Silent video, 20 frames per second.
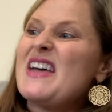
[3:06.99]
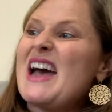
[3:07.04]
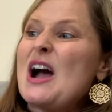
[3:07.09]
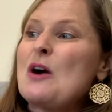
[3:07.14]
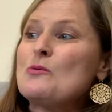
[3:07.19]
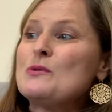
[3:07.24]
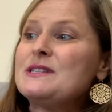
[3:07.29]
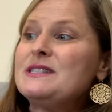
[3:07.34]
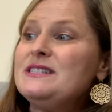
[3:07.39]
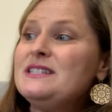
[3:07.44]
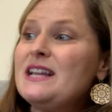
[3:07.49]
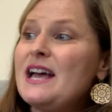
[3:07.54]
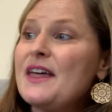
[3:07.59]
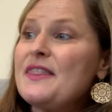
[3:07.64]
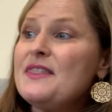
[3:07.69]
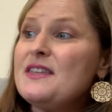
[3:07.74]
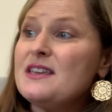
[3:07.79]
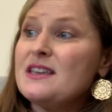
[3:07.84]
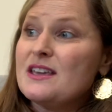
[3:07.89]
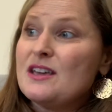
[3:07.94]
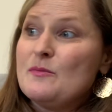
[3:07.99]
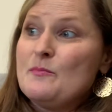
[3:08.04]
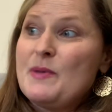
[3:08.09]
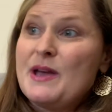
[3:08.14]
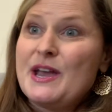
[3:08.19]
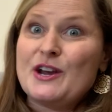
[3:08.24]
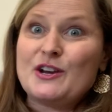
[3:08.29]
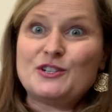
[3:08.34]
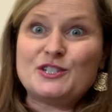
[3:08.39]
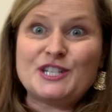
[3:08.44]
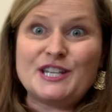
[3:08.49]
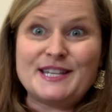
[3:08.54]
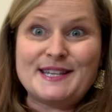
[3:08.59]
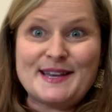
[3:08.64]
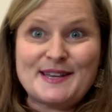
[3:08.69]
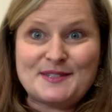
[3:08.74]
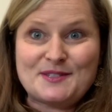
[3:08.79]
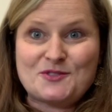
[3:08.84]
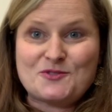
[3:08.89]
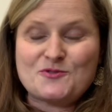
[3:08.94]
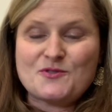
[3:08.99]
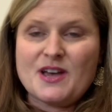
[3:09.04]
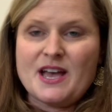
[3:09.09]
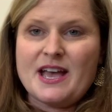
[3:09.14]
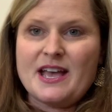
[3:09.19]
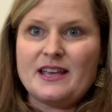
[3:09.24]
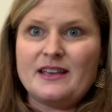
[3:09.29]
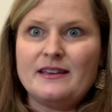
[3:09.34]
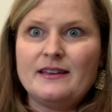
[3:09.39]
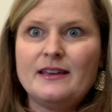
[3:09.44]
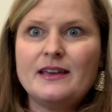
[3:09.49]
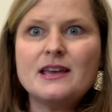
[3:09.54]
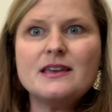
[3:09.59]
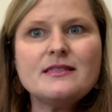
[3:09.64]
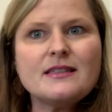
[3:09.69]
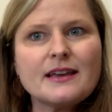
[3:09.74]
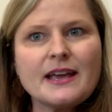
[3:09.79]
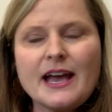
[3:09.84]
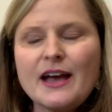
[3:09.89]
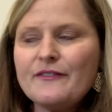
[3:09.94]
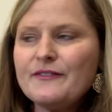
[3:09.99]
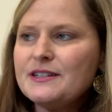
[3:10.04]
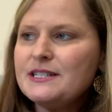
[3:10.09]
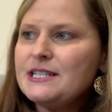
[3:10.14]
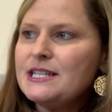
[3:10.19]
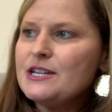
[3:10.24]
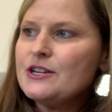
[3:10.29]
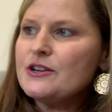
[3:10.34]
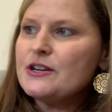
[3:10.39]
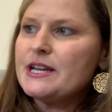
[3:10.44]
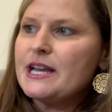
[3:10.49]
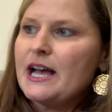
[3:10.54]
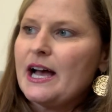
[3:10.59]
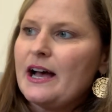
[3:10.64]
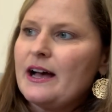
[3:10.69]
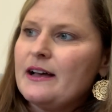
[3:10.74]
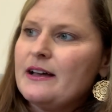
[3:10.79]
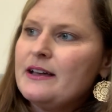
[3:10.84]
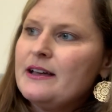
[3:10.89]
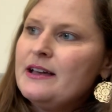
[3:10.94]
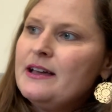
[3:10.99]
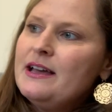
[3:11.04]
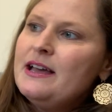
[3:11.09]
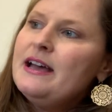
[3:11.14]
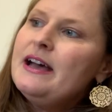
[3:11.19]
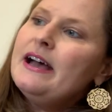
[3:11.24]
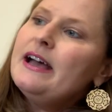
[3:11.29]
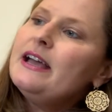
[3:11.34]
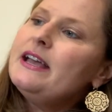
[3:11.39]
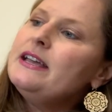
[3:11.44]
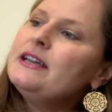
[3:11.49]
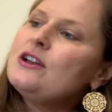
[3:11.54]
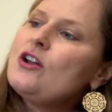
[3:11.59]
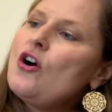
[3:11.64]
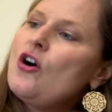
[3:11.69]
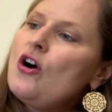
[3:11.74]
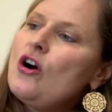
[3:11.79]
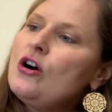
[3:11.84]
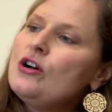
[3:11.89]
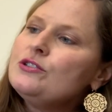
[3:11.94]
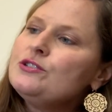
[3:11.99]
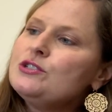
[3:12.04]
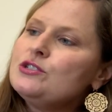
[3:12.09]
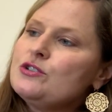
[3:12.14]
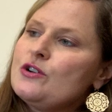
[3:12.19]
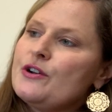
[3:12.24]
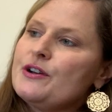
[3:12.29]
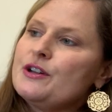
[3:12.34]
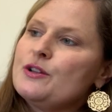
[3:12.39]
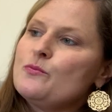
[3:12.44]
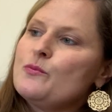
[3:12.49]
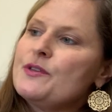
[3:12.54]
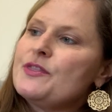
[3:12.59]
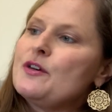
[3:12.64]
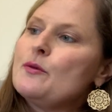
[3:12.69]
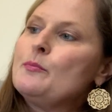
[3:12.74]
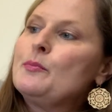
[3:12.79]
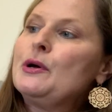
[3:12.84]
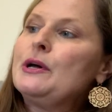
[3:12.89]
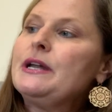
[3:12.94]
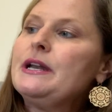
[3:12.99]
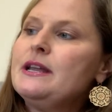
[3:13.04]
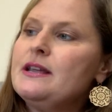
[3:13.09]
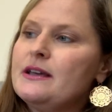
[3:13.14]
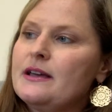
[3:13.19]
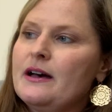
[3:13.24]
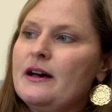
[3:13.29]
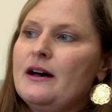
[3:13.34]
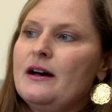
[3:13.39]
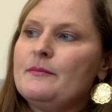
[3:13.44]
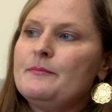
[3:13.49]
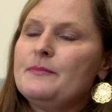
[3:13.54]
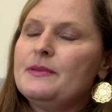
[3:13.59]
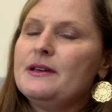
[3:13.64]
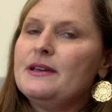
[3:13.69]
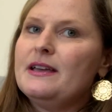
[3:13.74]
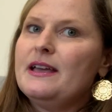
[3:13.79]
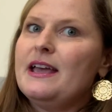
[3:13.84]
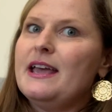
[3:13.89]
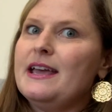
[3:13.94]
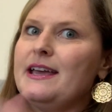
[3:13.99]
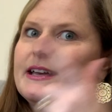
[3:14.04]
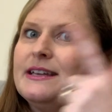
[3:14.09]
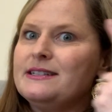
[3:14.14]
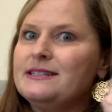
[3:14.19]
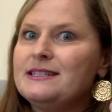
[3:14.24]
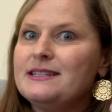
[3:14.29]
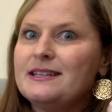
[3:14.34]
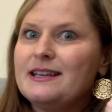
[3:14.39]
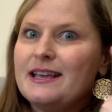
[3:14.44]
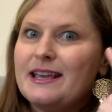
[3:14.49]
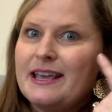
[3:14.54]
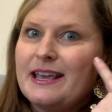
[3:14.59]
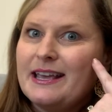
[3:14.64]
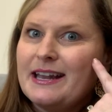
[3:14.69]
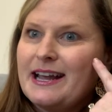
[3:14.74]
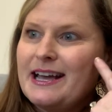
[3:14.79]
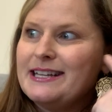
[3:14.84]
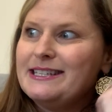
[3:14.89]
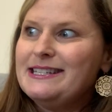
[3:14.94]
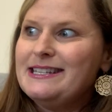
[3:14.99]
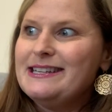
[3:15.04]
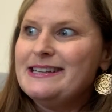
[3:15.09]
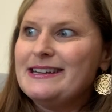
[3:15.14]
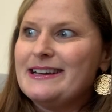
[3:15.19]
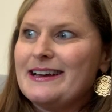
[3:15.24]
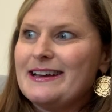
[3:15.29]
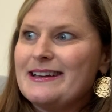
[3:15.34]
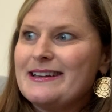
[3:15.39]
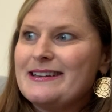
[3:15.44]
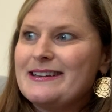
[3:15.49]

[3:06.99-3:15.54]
that was nothing compared to yesterday in the cafeteria. It all started with a pudding cup and an idea.